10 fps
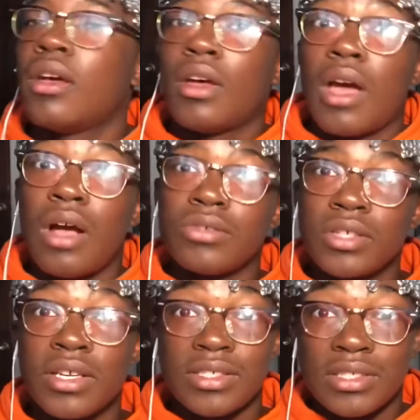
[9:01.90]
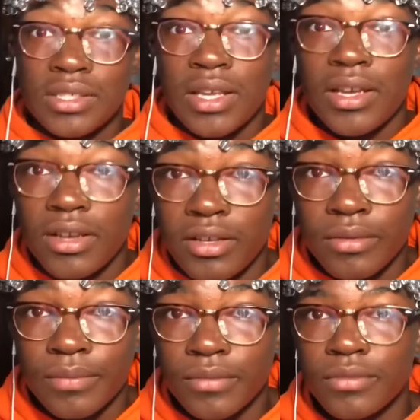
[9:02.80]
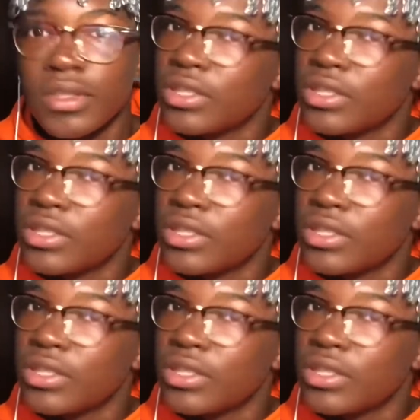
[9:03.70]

I was getting scared. This